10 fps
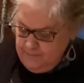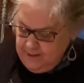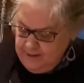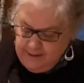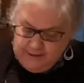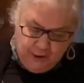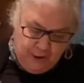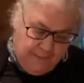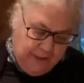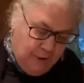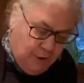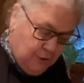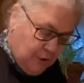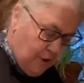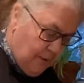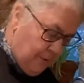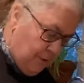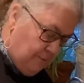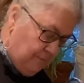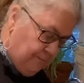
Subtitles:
I think it's going to be a good combo.